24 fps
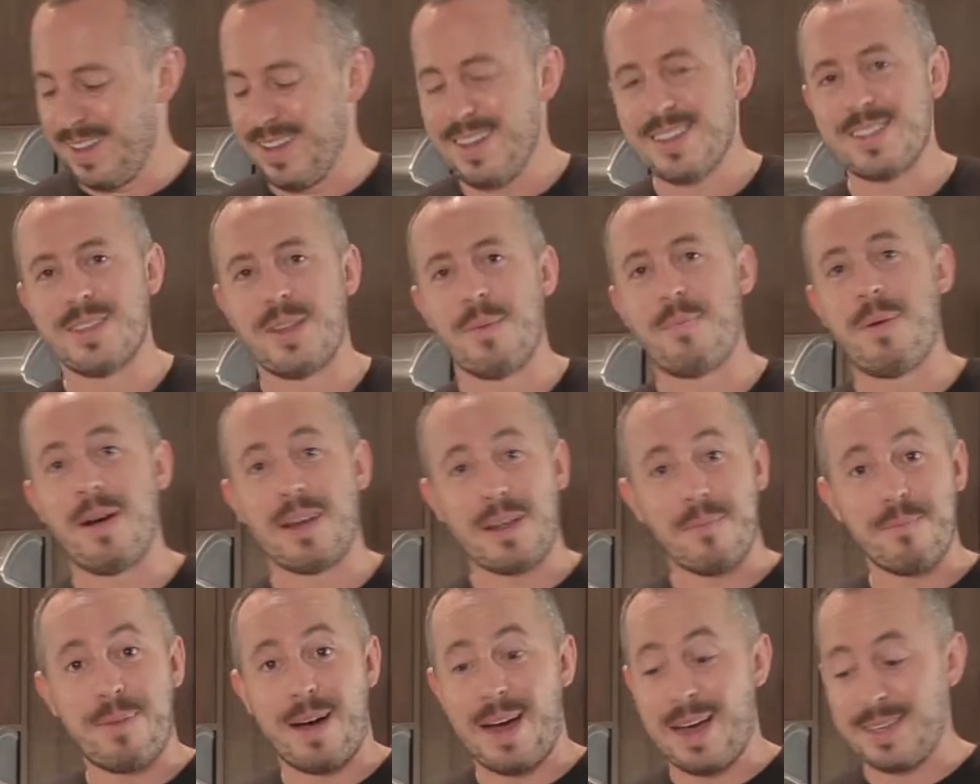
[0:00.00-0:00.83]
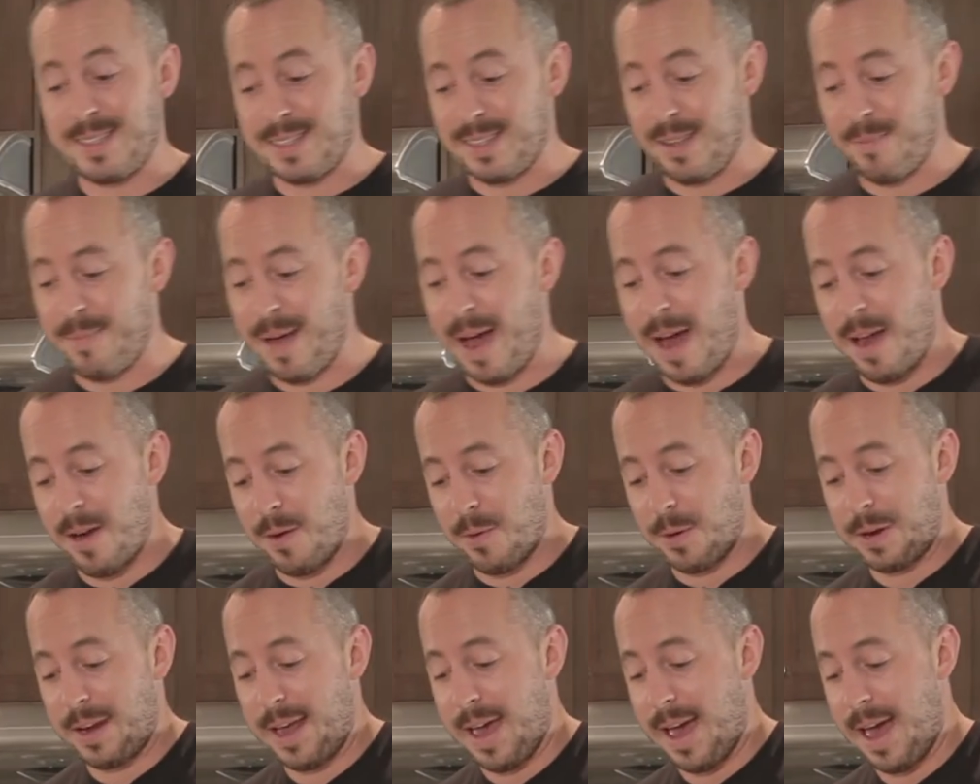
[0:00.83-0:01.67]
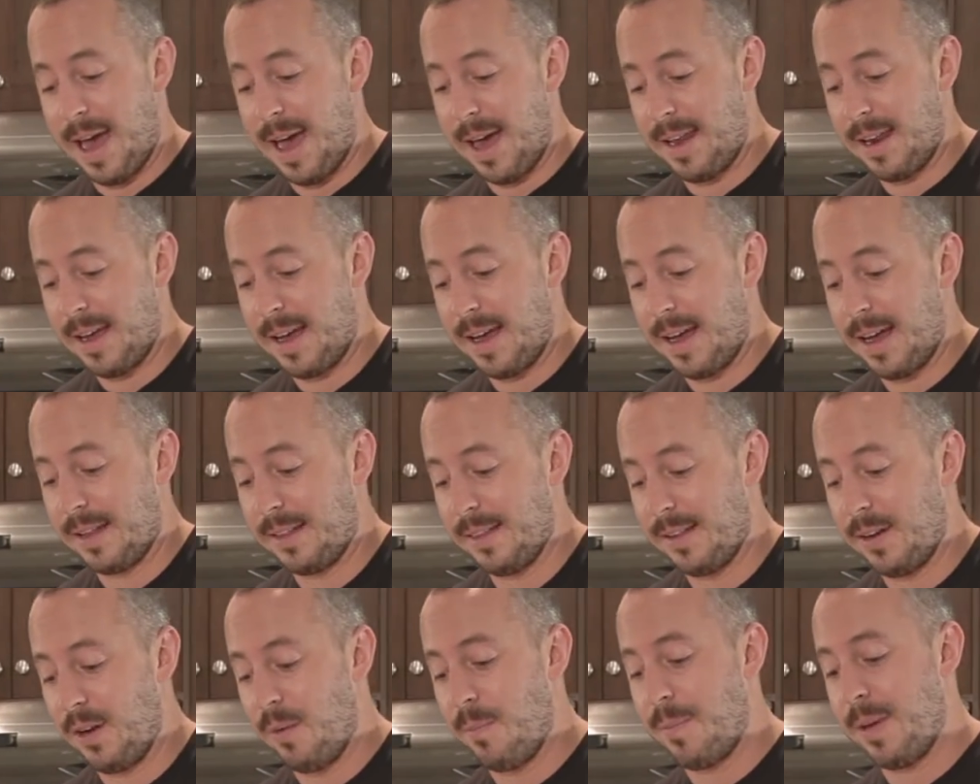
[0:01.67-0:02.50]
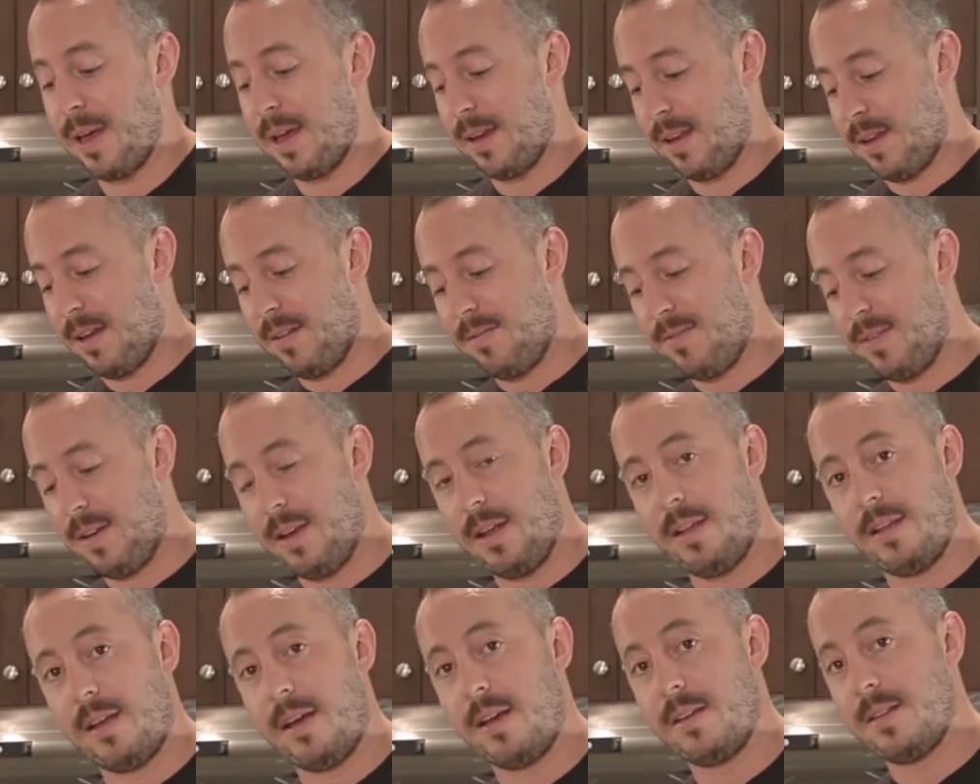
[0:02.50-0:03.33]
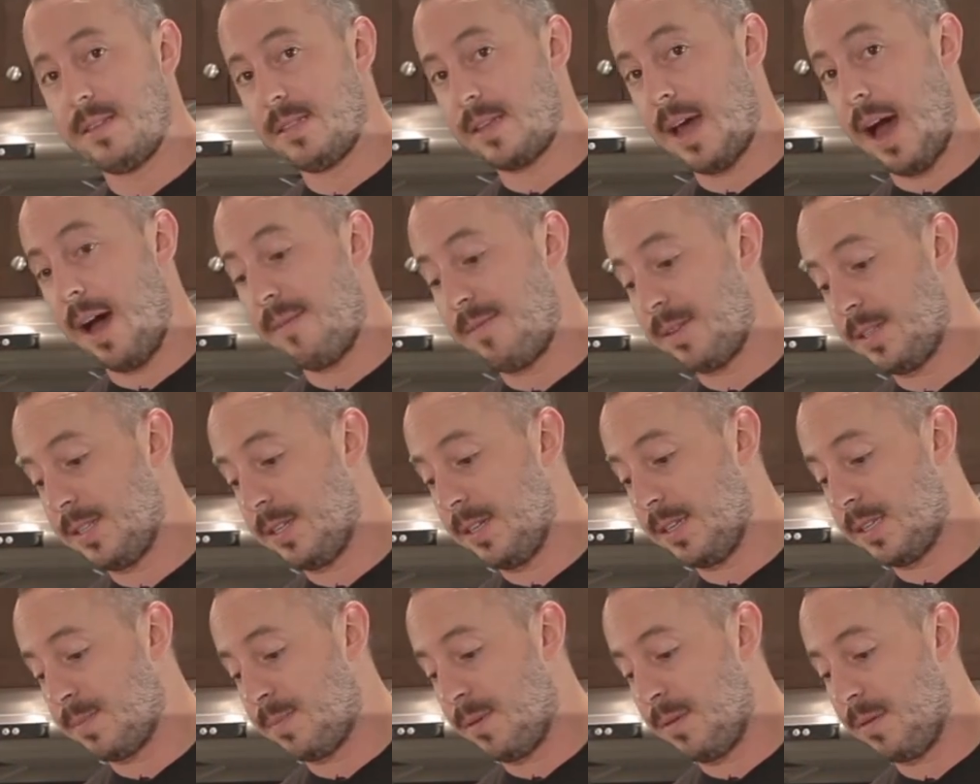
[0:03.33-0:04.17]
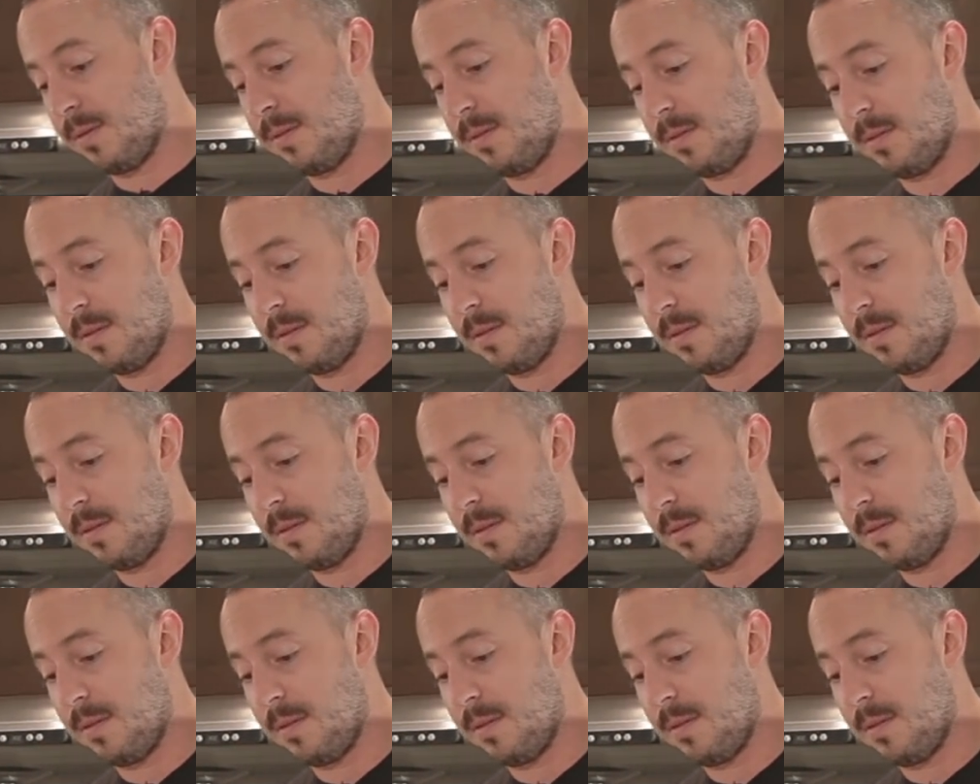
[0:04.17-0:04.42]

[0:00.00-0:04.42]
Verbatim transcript: So the pumpkin pie's in the batter. We're gonna add a little bit of vanilla, just 1/2 teaspoon.